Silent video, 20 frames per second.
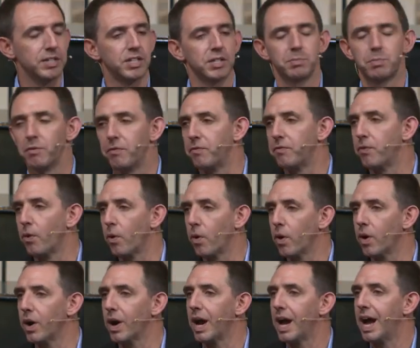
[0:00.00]
He says,
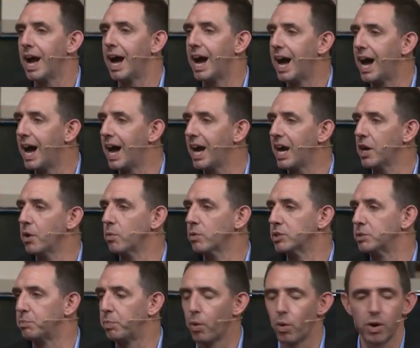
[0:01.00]
Before I
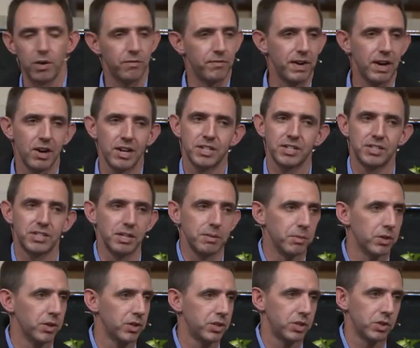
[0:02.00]
was born, very
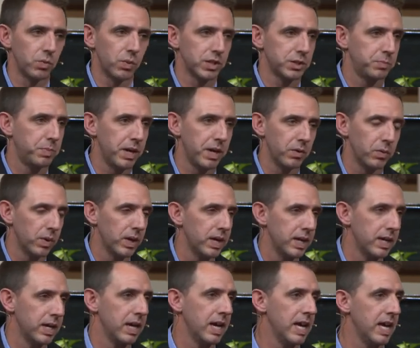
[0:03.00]
similar to what's being
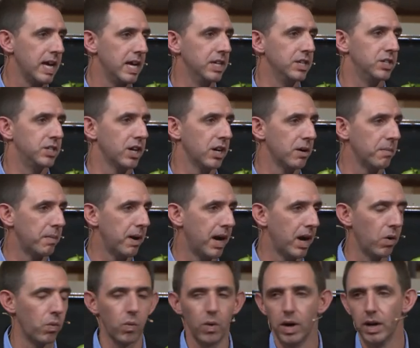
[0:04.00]
written in
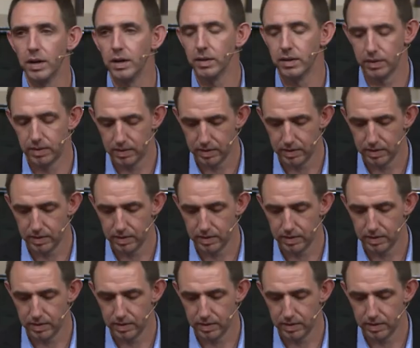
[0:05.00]
Jeremiah 1.